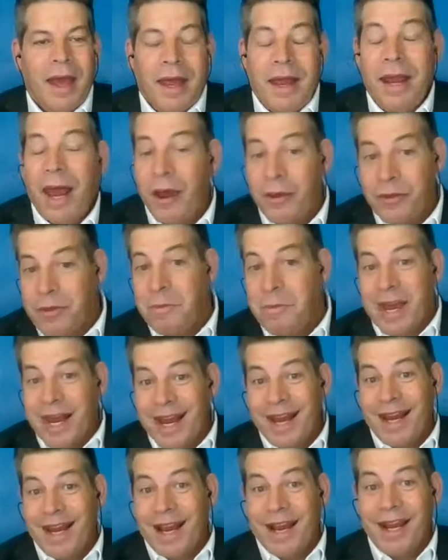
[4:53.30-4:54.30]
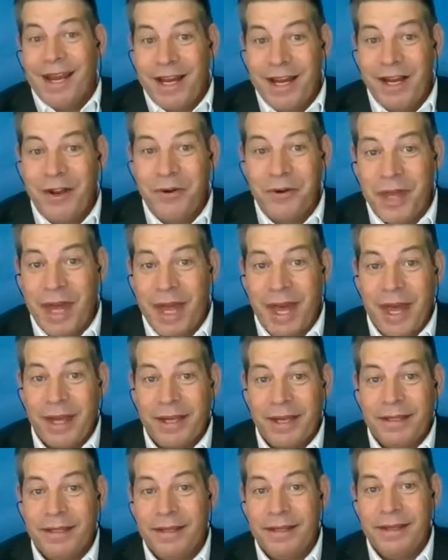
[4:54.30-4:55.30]
Now, the minute I hear
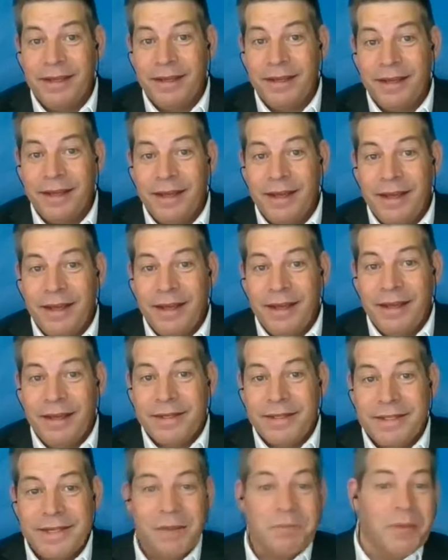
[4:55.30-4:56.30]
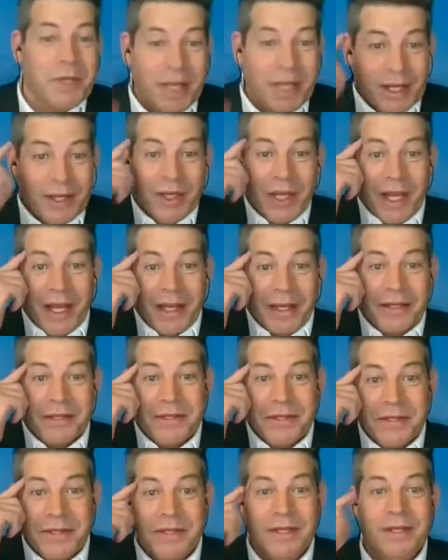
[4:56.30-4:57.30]
that, something
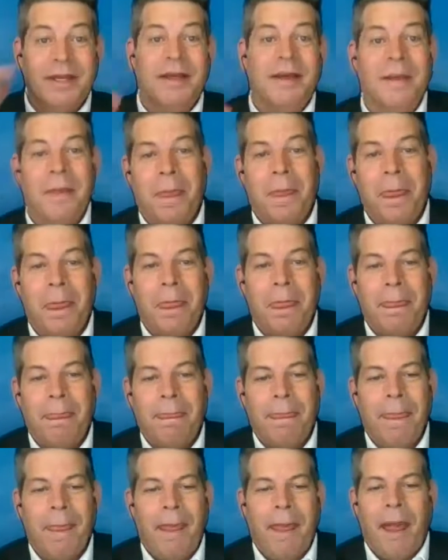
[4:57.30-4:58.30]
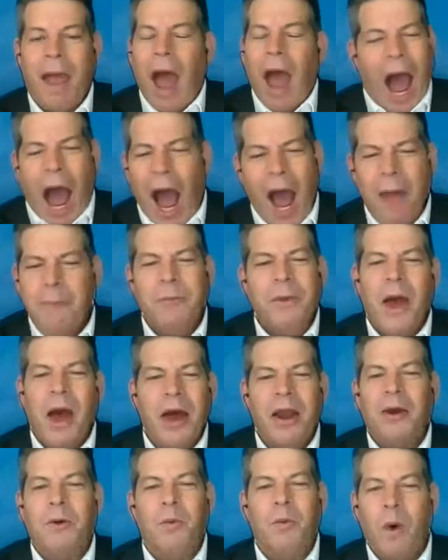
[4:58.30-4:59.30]
clicks. I'm
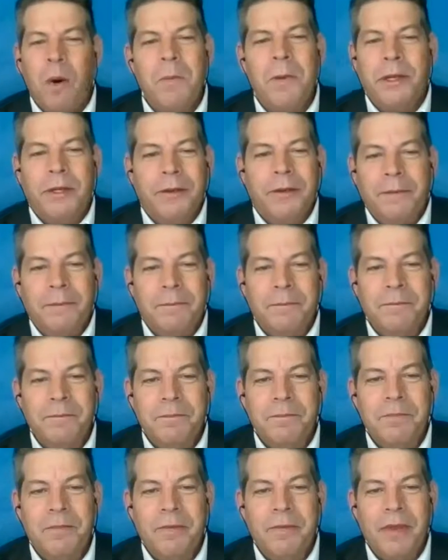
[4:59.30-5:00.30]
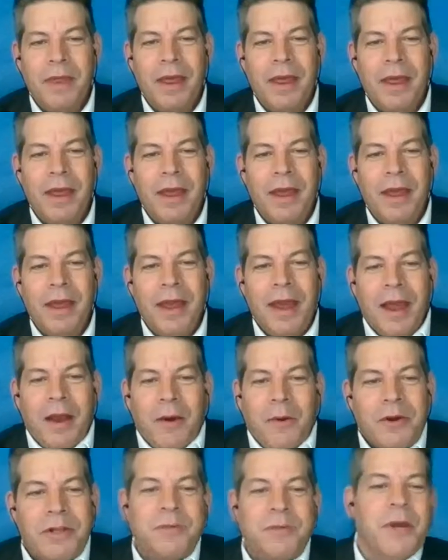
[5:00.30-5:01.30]
not a woman.
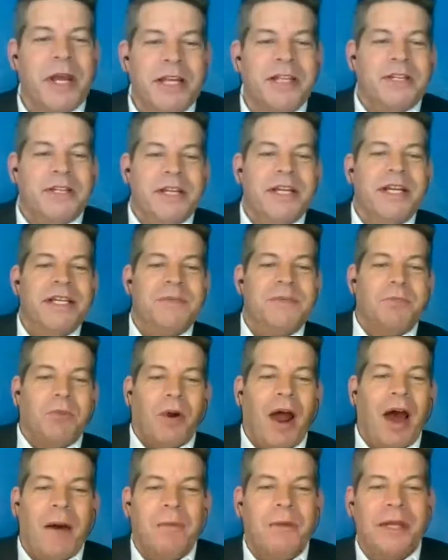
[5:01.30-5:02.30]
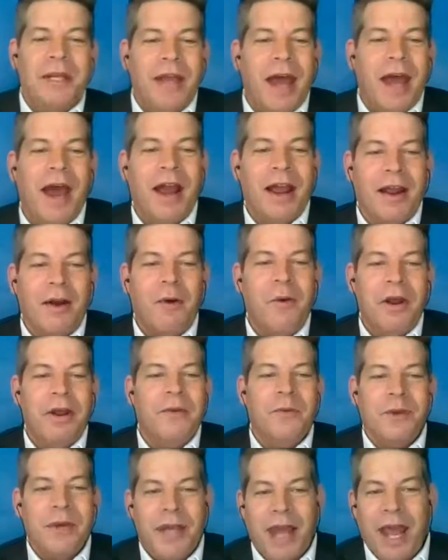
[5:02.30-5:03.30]
which means she's probably not going
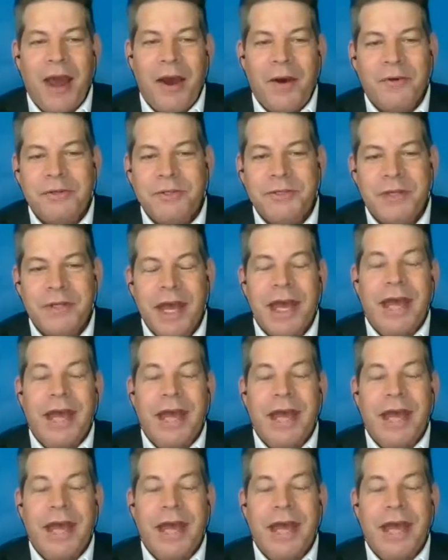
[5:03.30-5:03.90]
to announce